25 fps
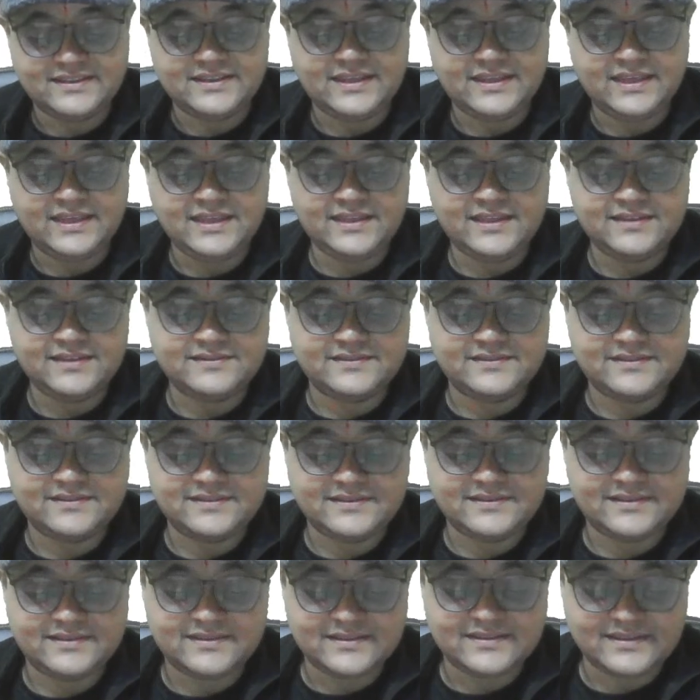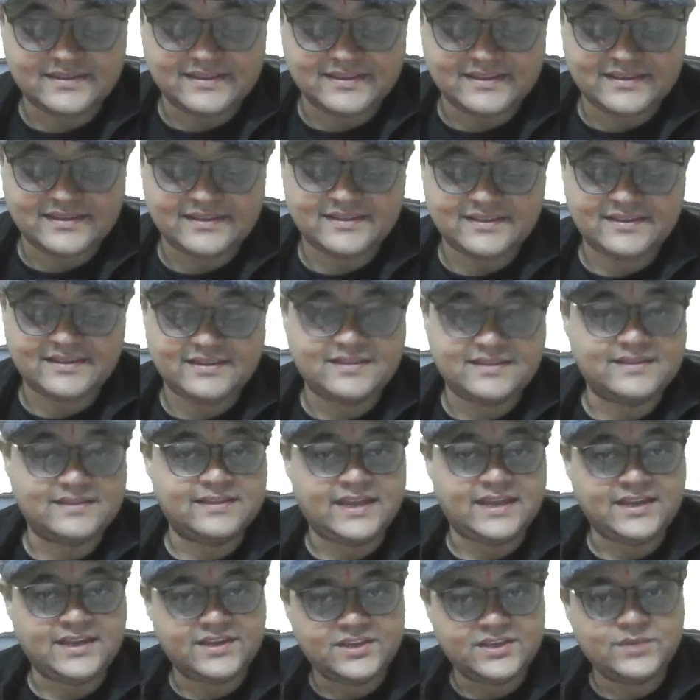he
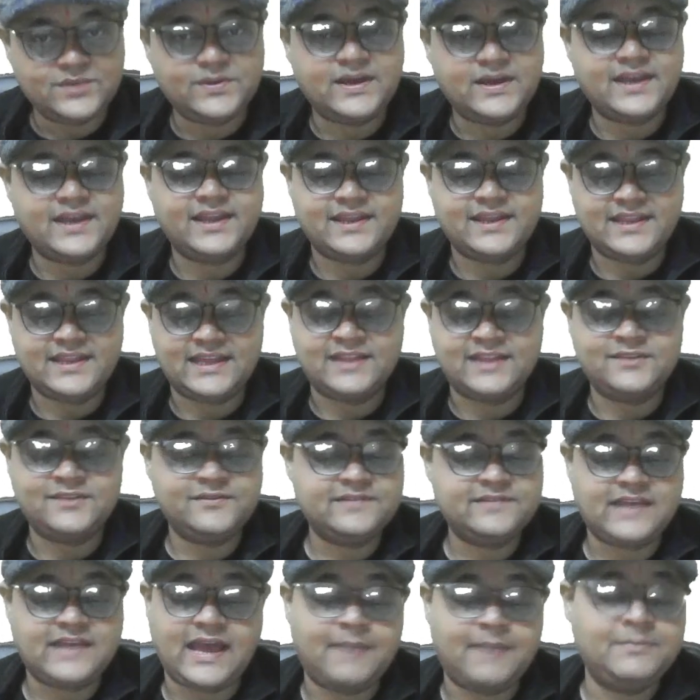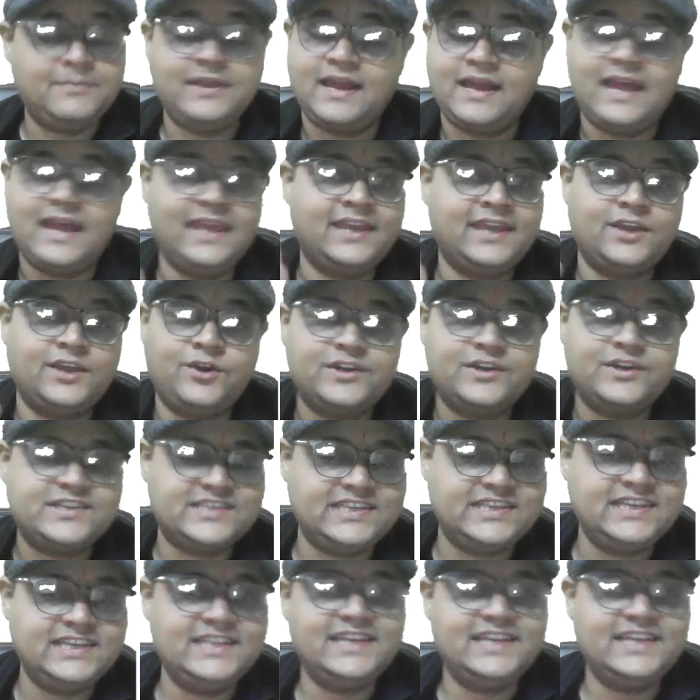that you are here. Otherwise, I mean, I cannot
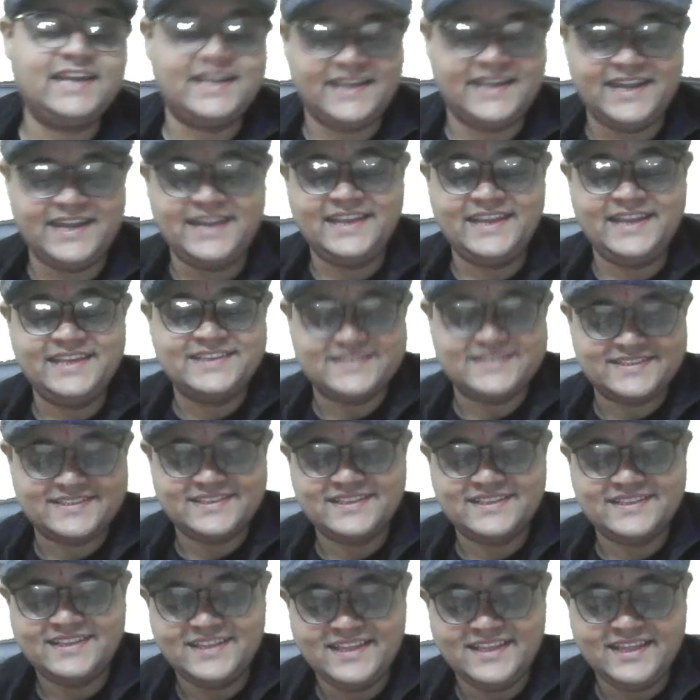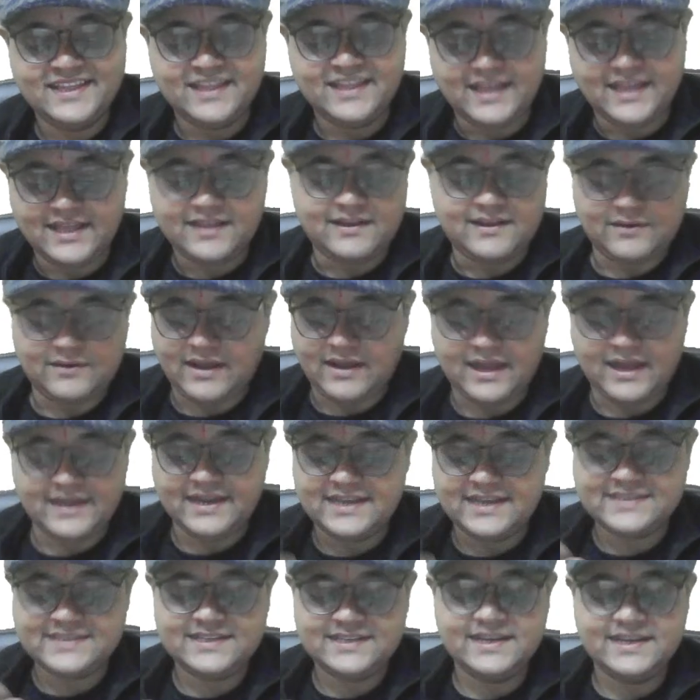see the attendees
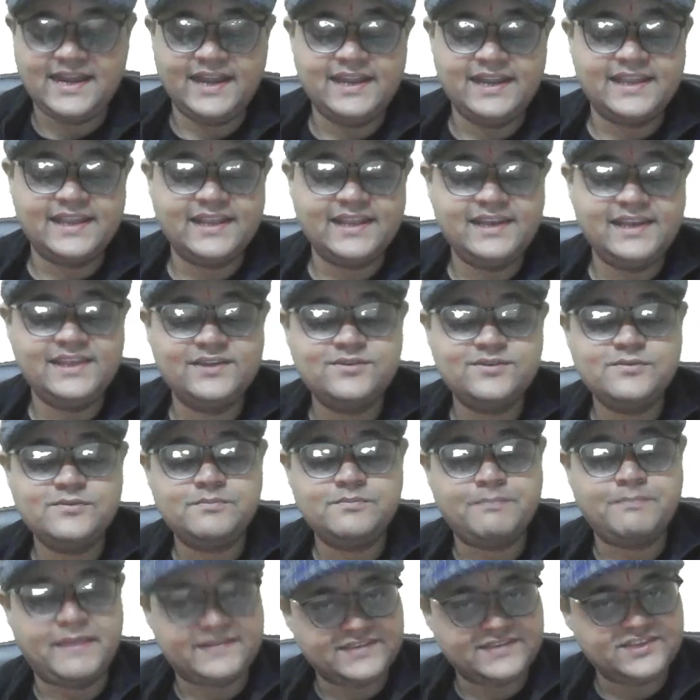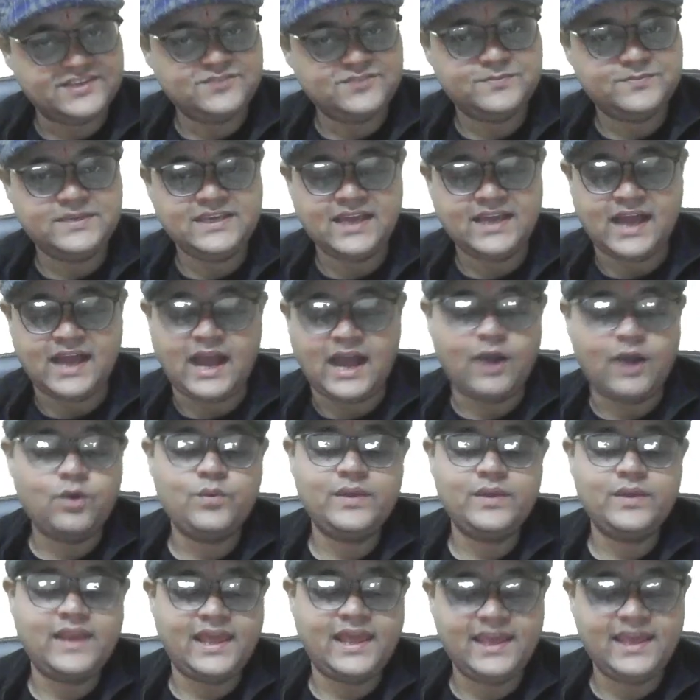unless and until you message me. How
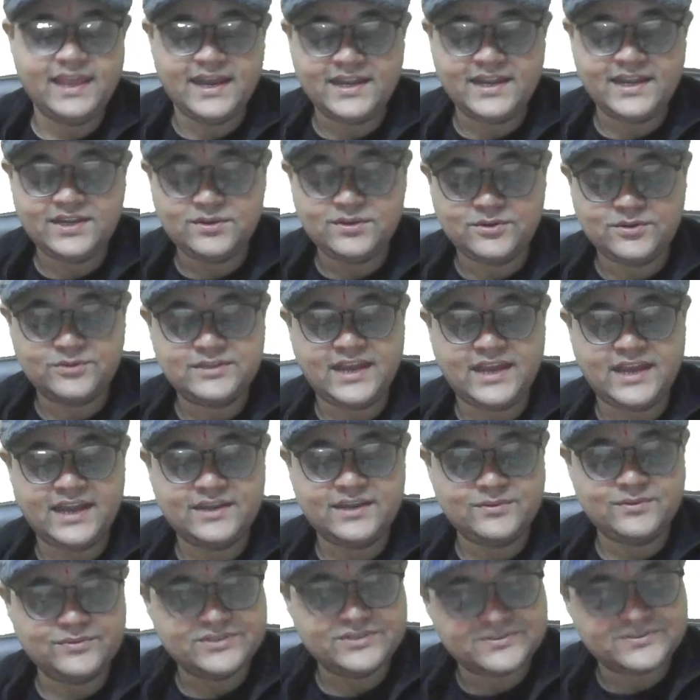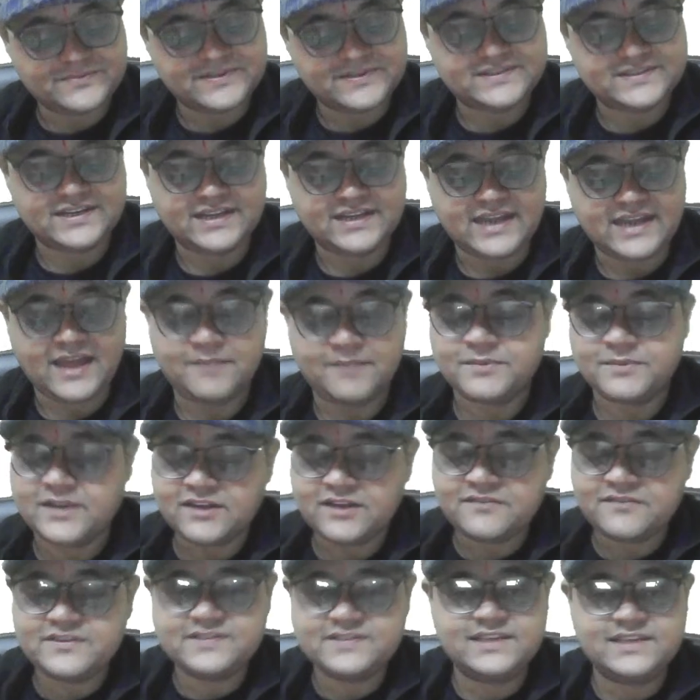will I get to know that who is present?
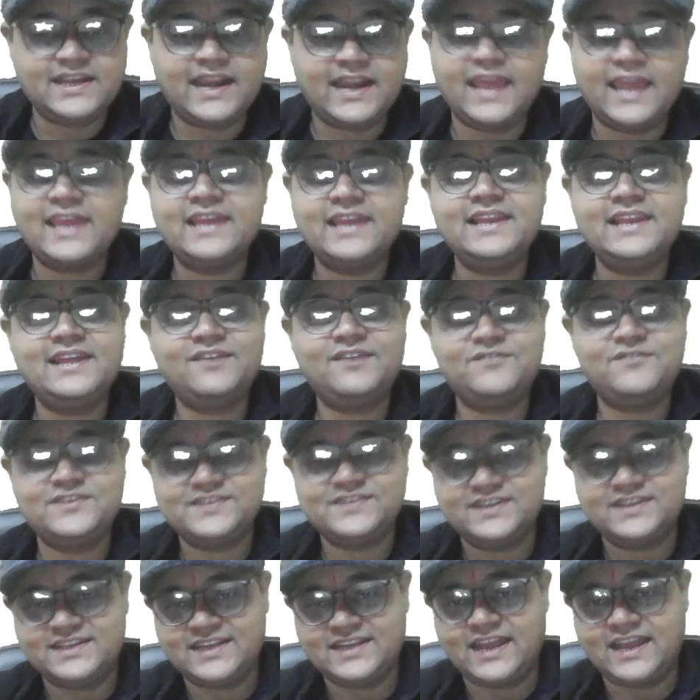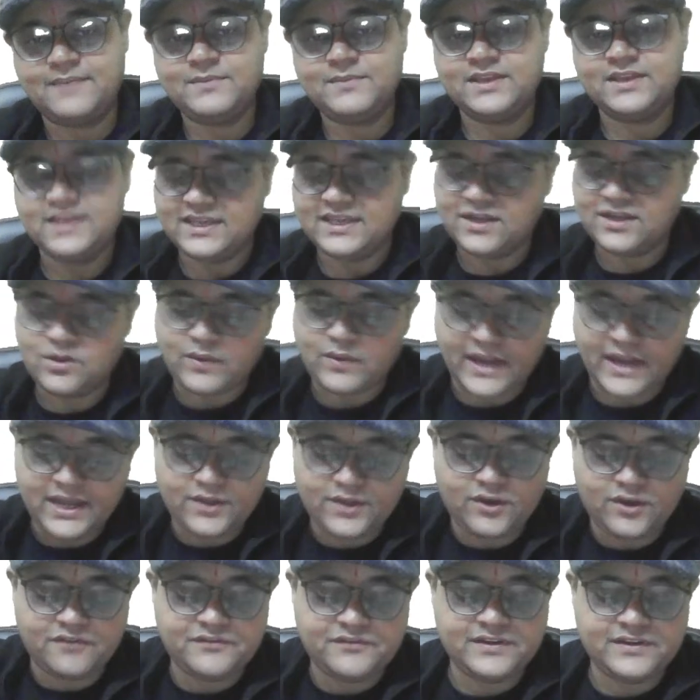Abhinav is a regular visitor. I mean, he
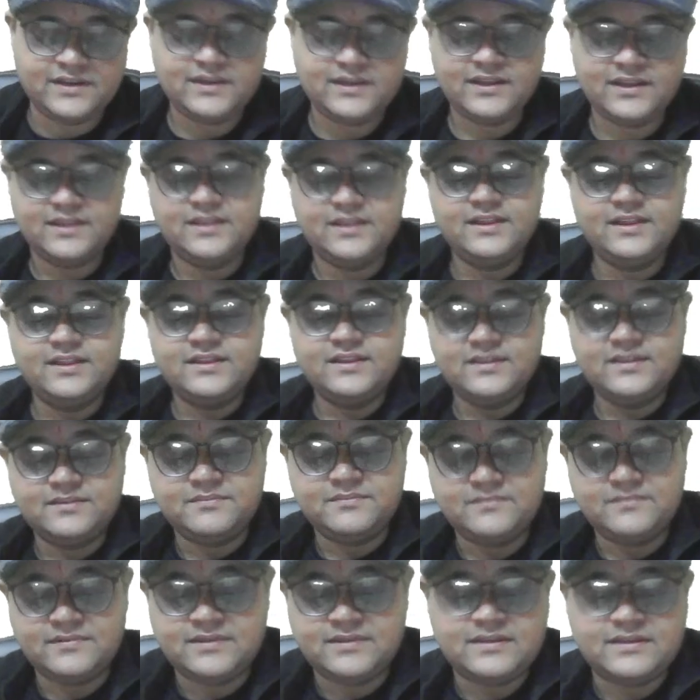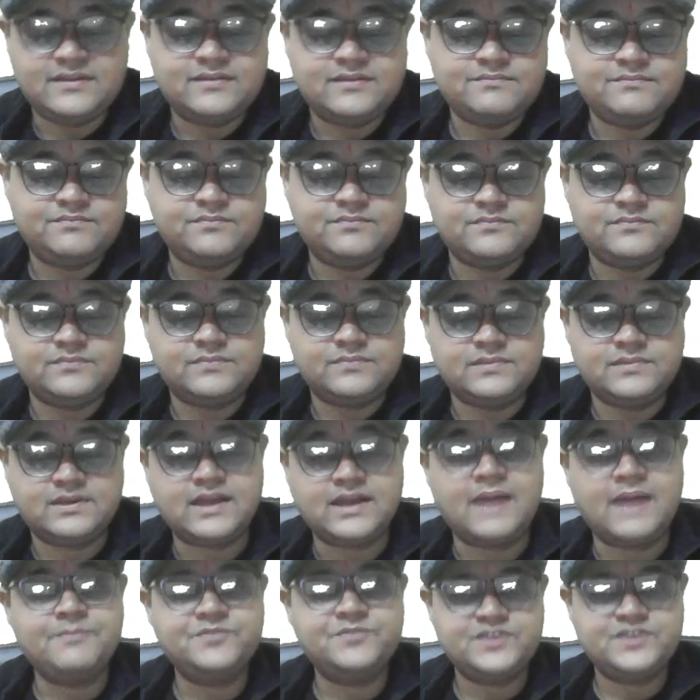quite often uh,
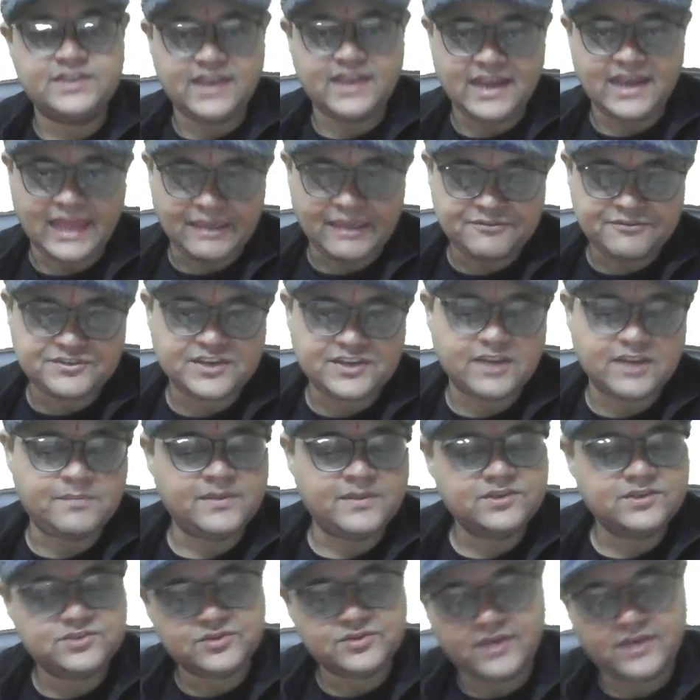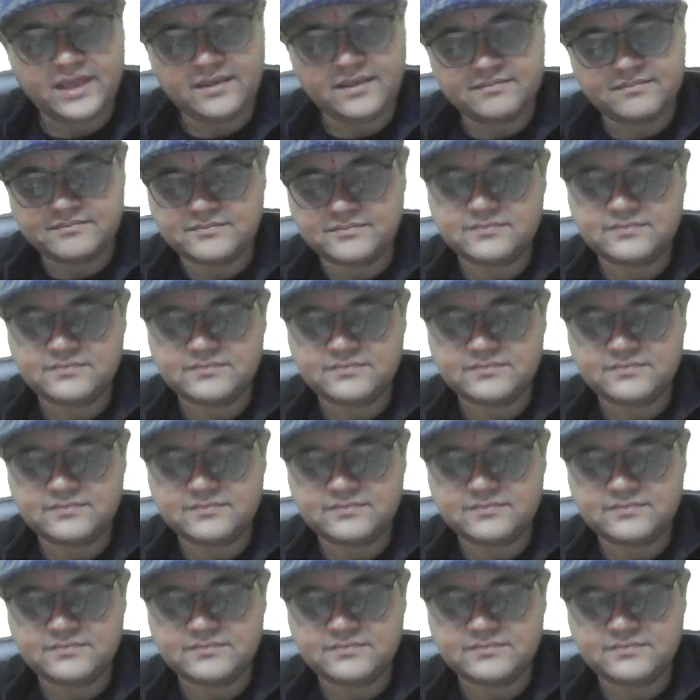comes in a live streaming, so I